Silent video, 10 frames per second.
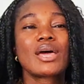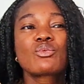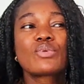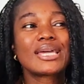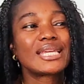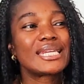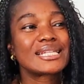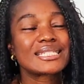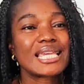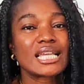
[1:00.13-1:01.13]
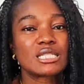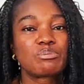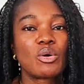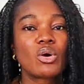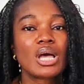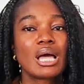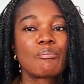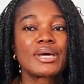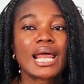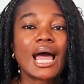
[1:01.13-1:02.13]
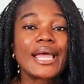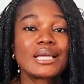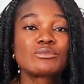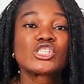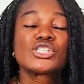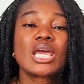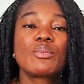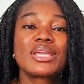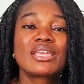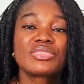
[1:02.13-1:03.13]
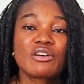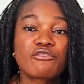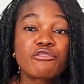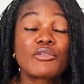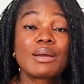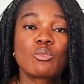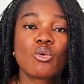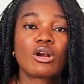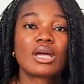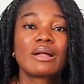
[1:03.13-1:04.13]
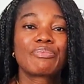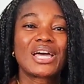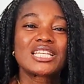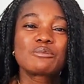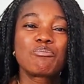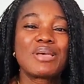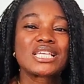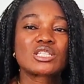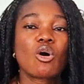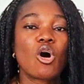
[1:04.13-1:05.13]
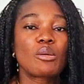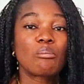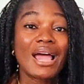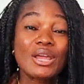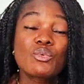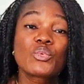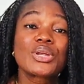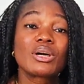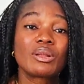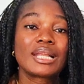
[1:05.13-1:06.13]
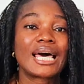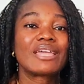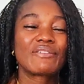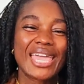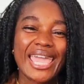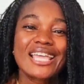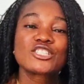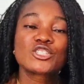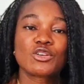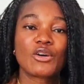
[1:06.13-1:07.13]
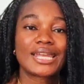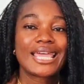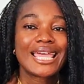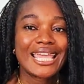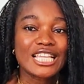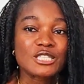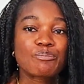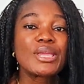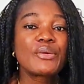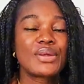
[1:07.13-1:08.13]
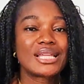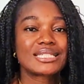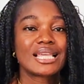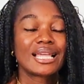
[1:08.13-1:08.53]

I read in a textbook, but I am sharing the framework that is based on my real life hands-on experience